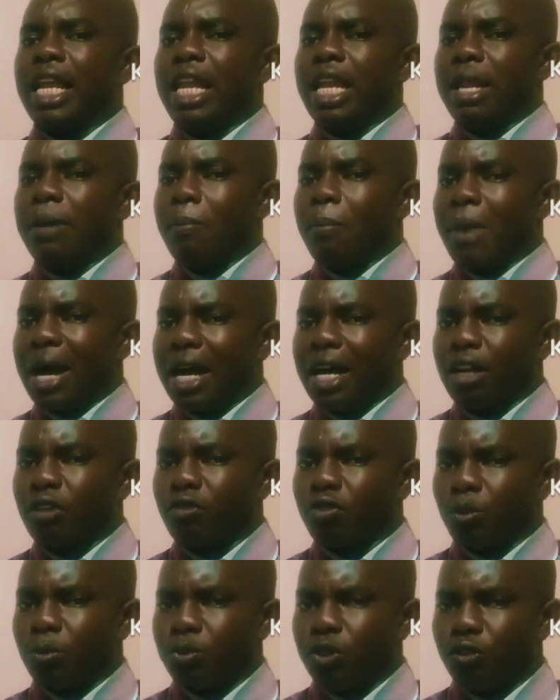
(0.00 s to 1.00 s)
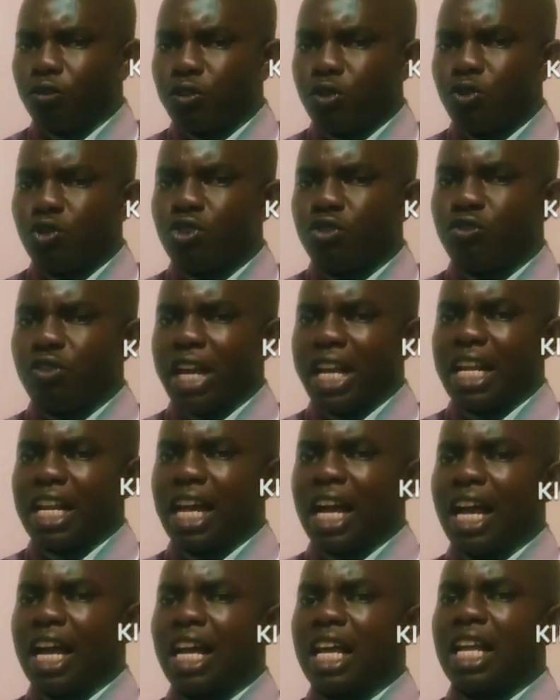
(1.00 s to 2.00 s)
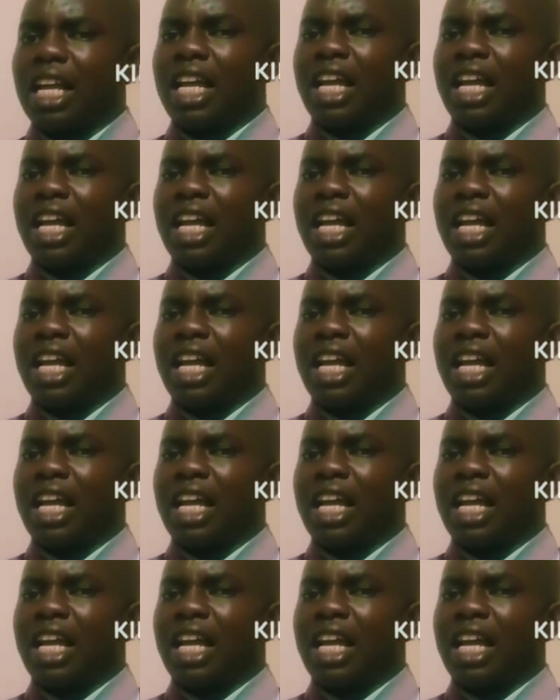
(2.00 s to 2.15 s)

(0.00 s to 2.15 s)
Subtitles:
demand from the fruit vendor